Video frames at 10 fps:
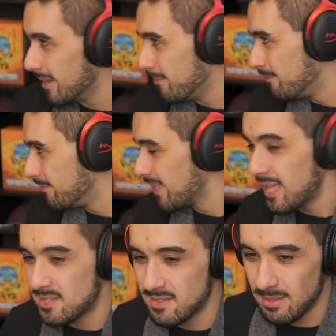
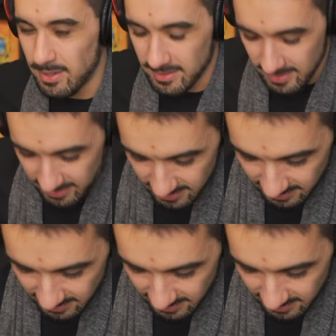That's the debunking.